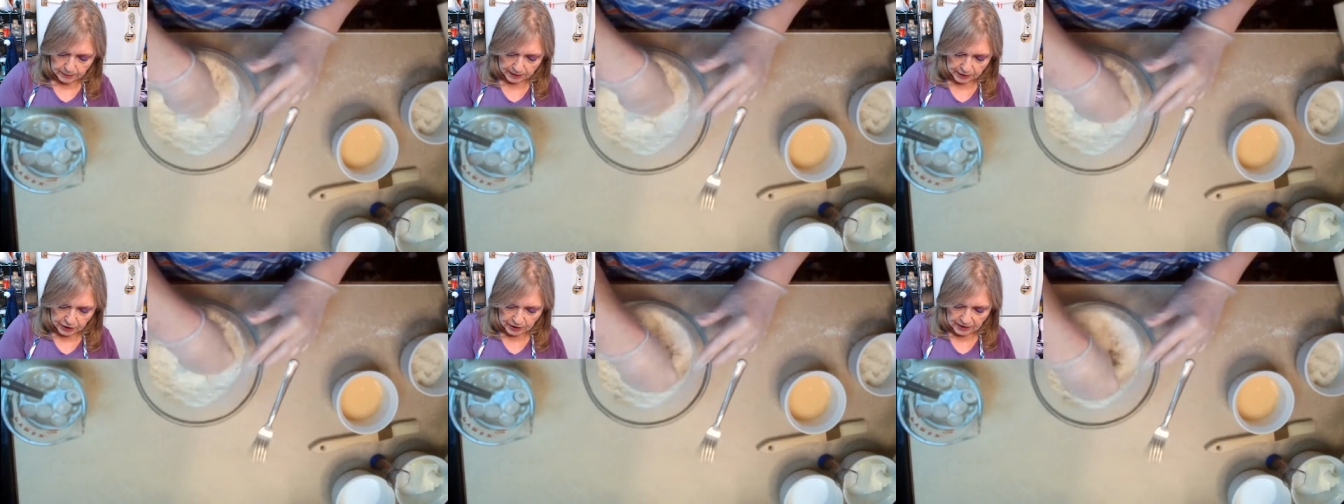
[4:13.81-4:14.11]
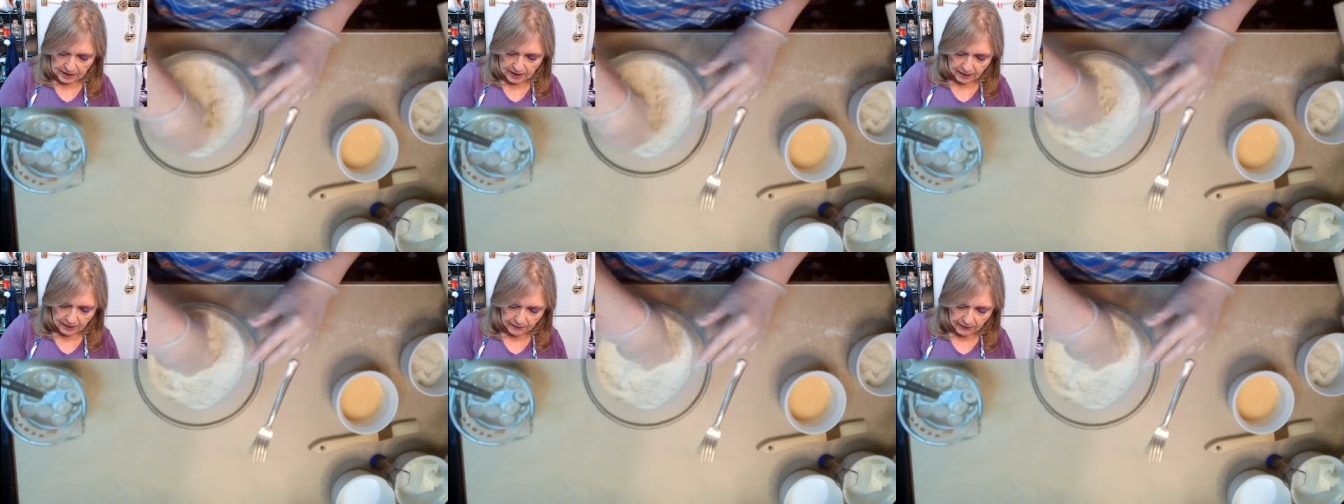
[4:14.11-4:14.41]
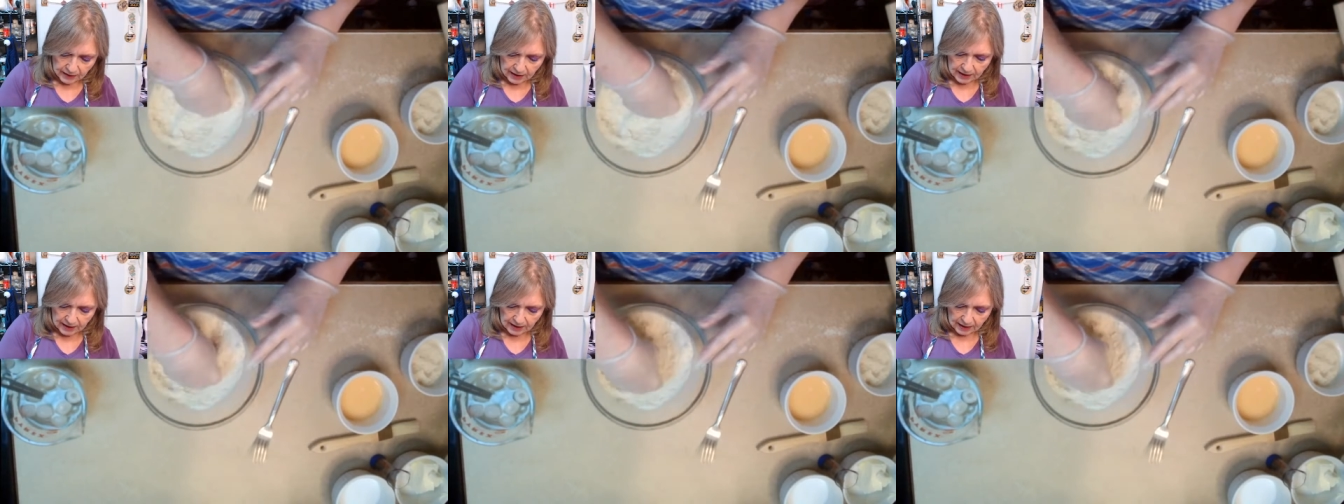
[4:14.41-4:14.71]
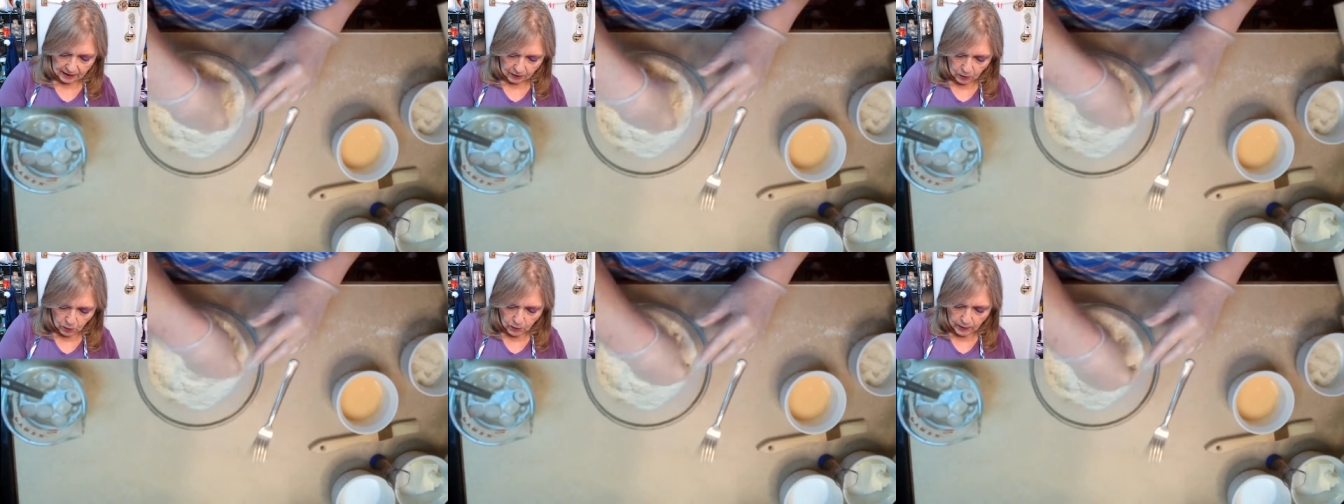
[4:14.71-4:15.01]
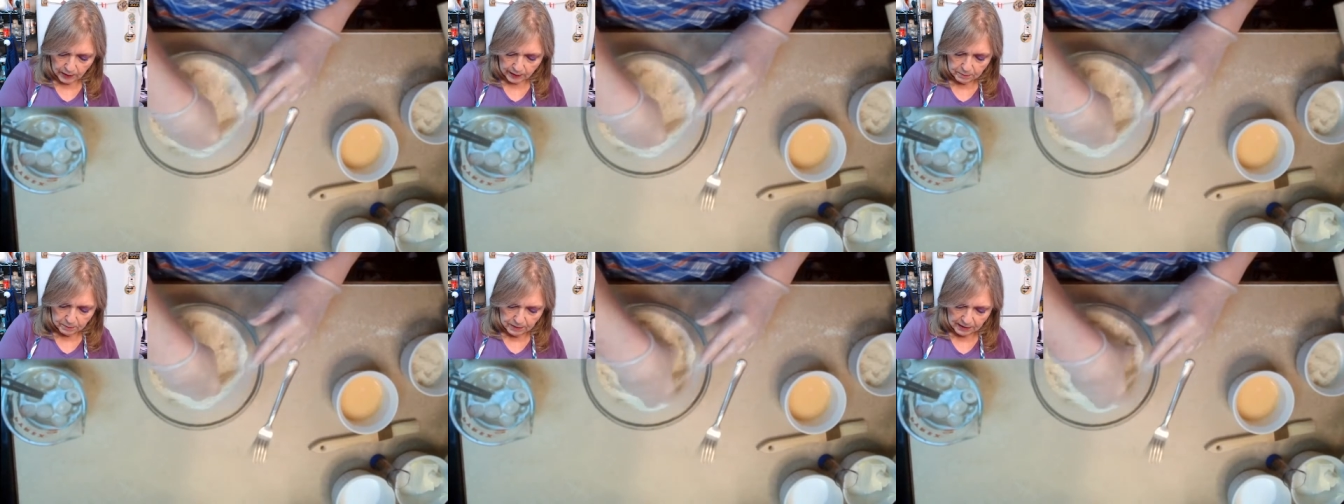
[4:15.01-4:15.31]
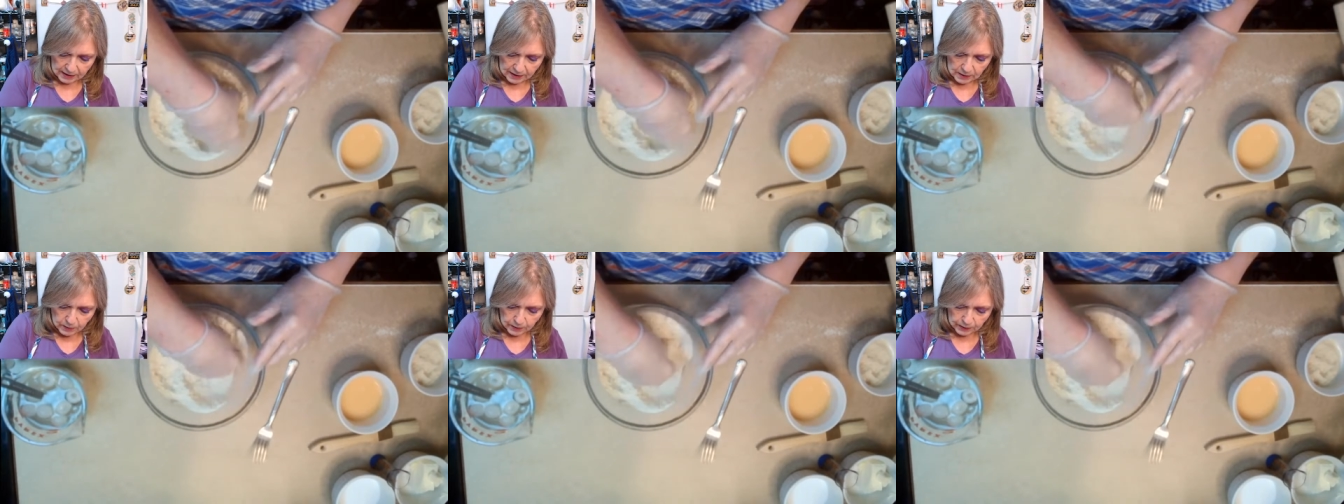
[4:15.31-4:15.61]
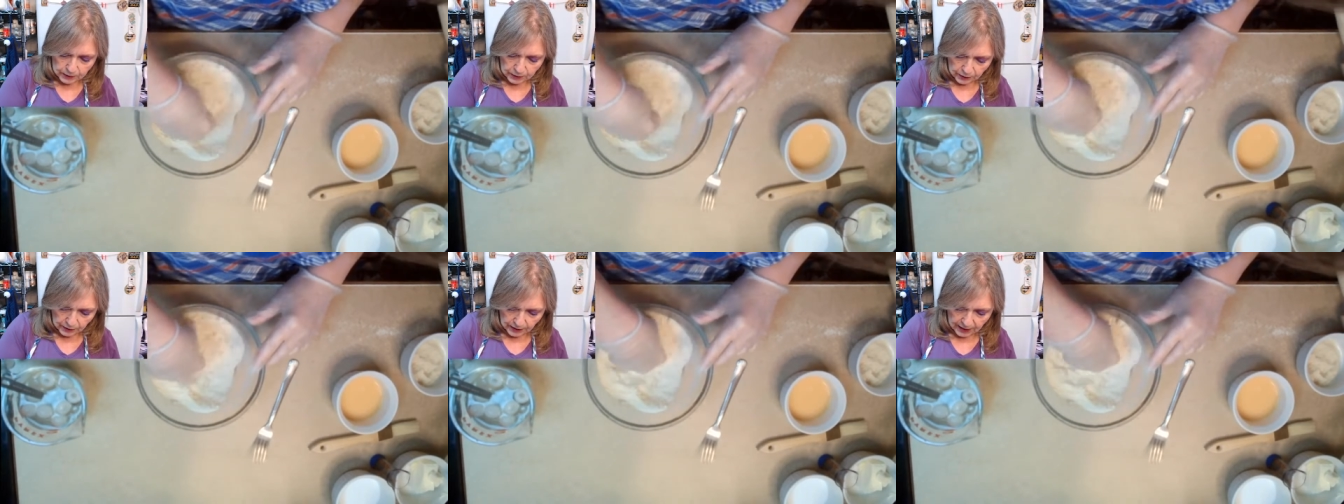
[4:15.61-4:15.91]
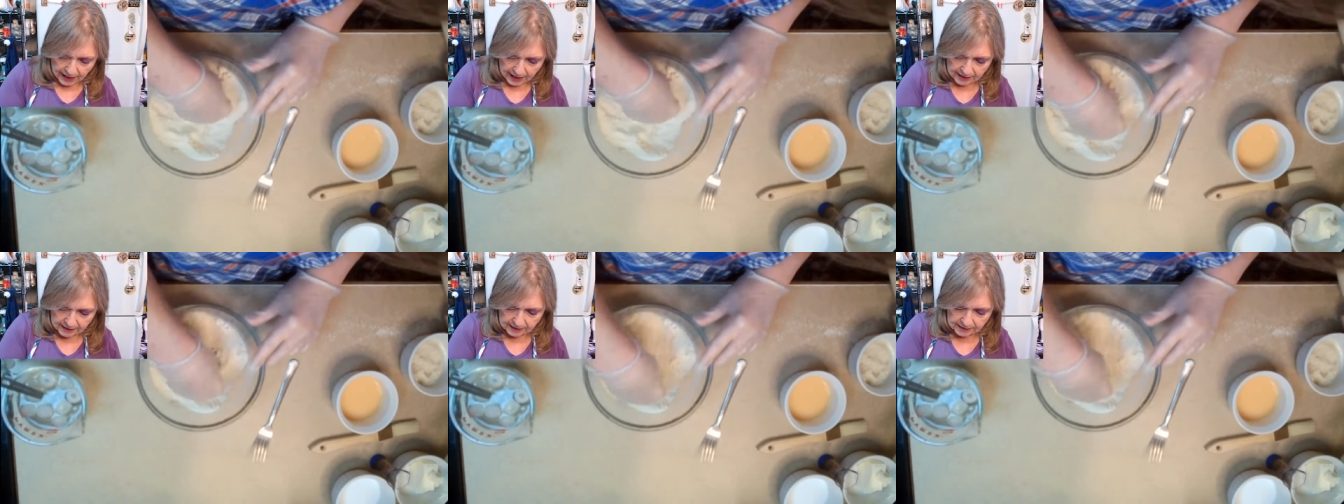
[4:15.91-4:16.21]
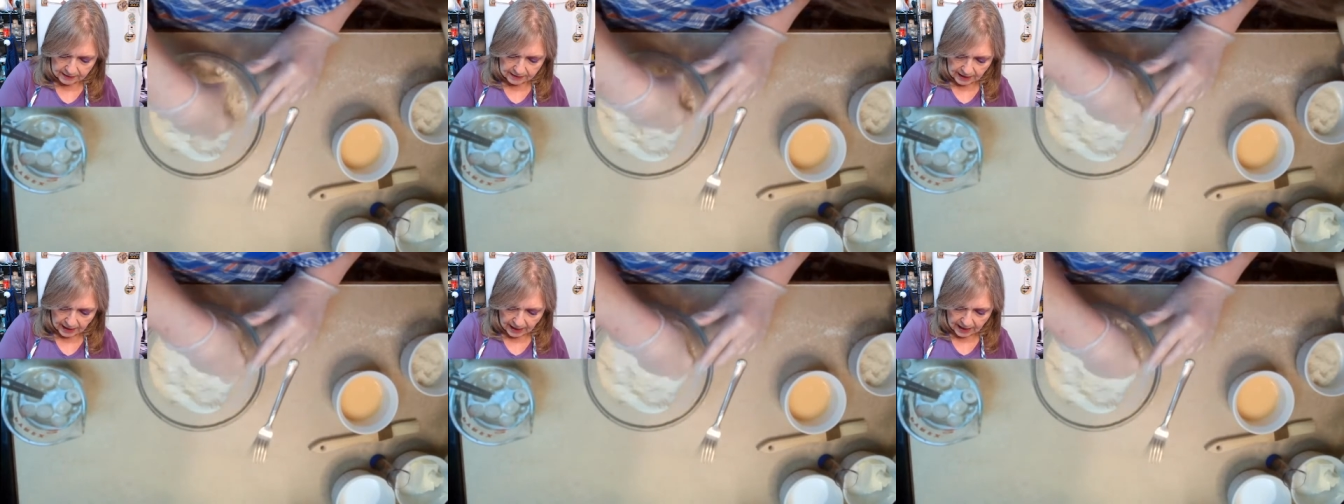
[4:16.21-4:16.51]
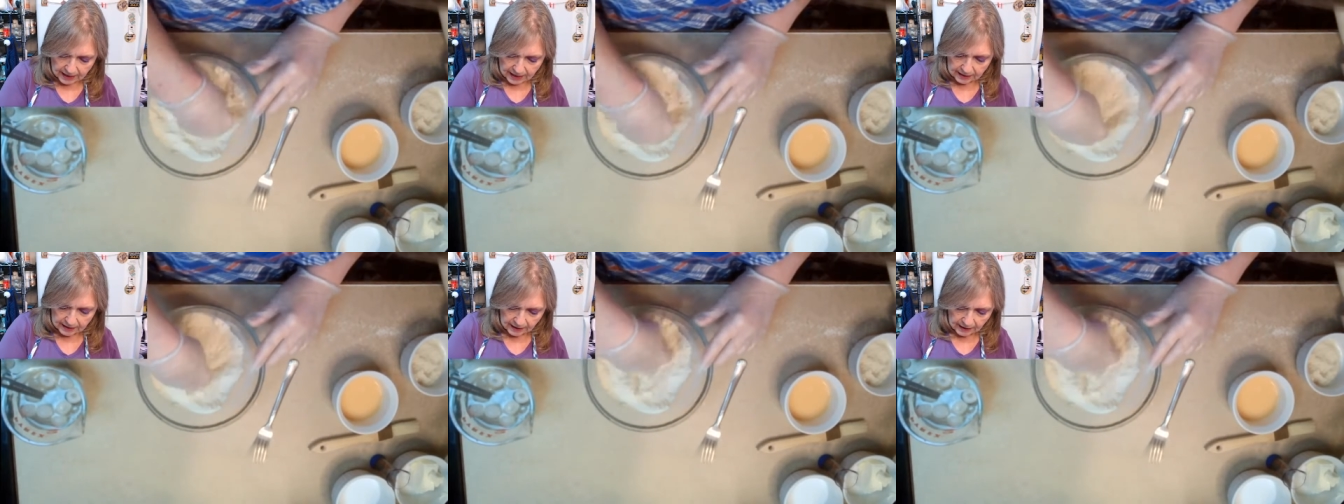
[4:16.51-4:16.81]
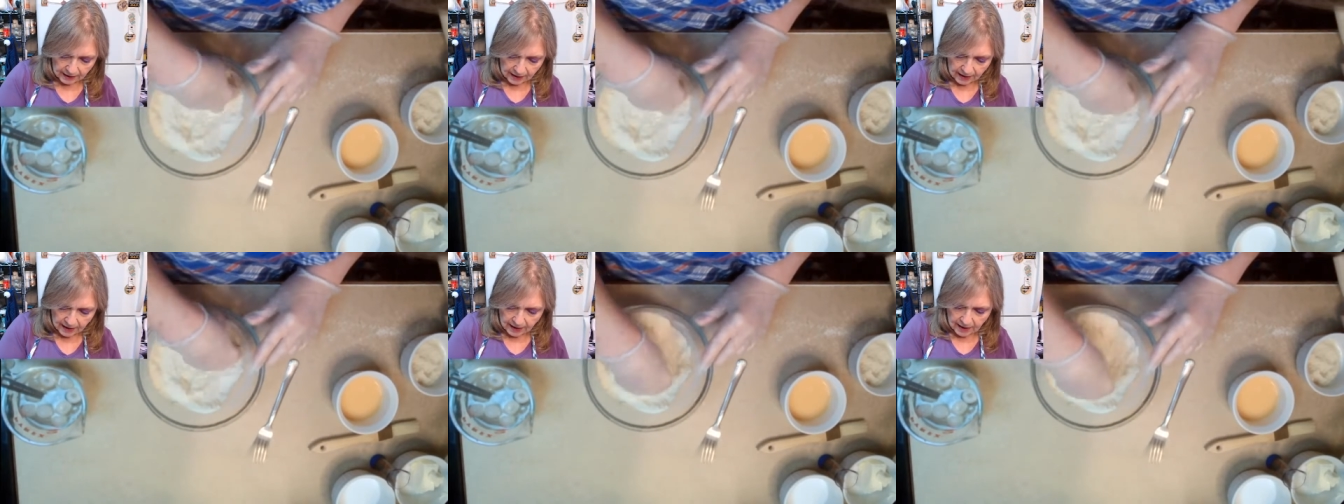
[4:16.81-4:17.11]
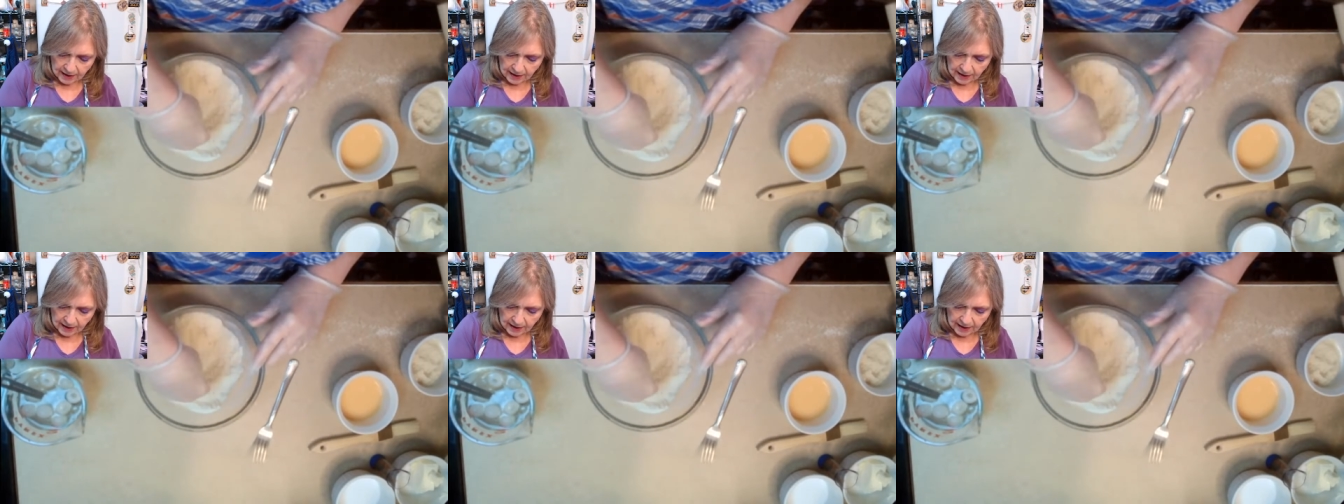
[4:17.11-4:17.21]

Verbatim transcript: but just giving it a quick mix with your hands and